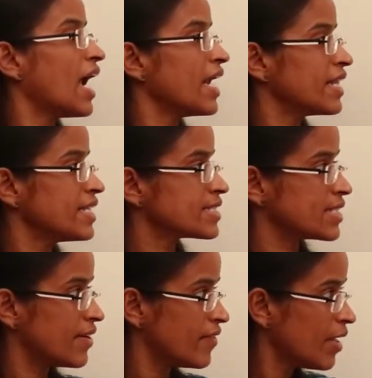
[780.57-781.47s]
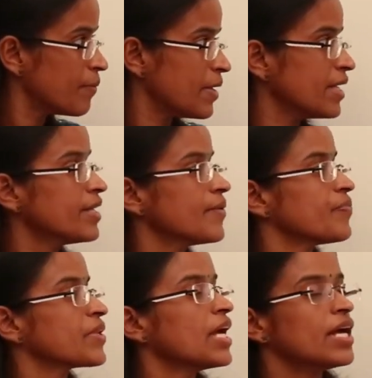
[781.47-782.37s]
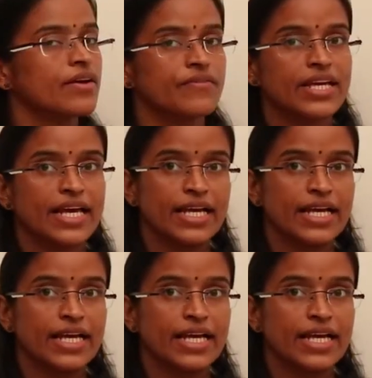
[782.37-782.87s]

And this development, we